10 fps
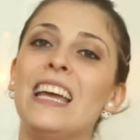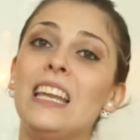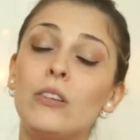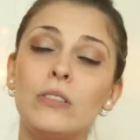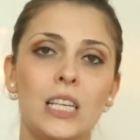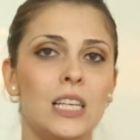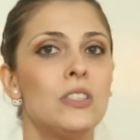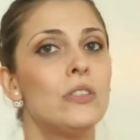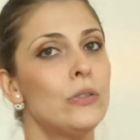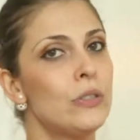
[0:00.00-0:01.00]
And you
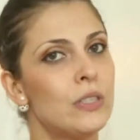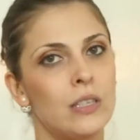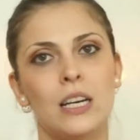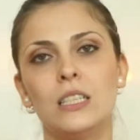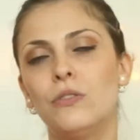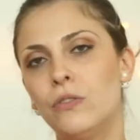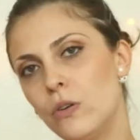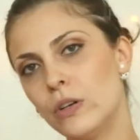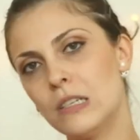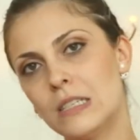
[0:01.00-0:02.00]
need to start
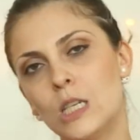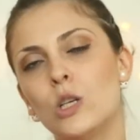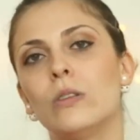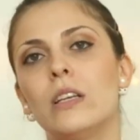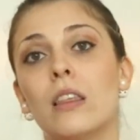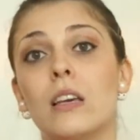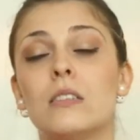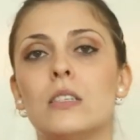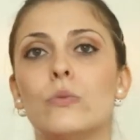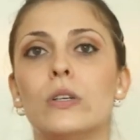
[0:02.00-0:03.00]
focusing on the
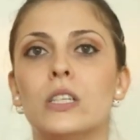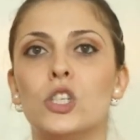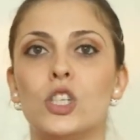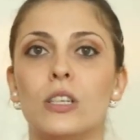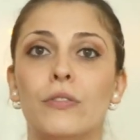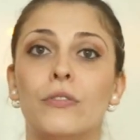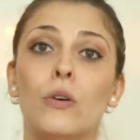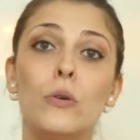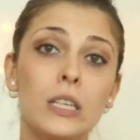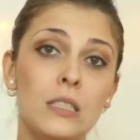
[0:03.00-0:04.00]
things you want to achieve,
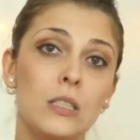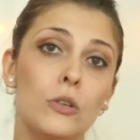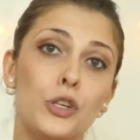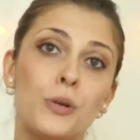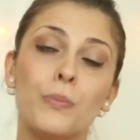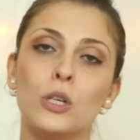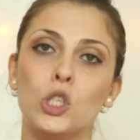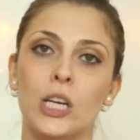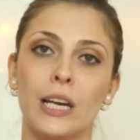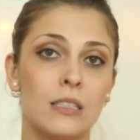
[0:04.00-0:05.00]
focusing on your
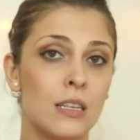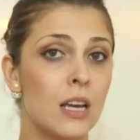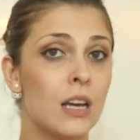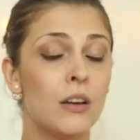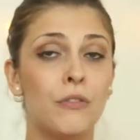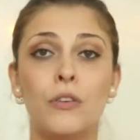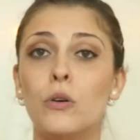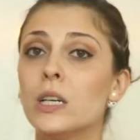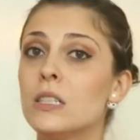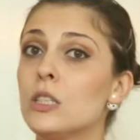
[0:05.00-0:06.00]
projects,
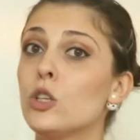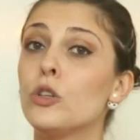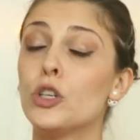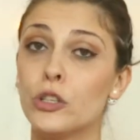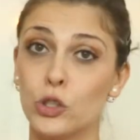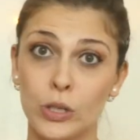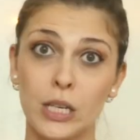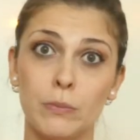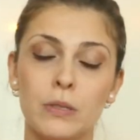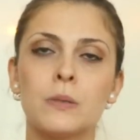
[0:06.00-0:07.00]
focusing on your
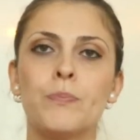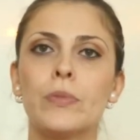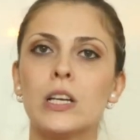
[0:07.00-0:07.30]
dreams.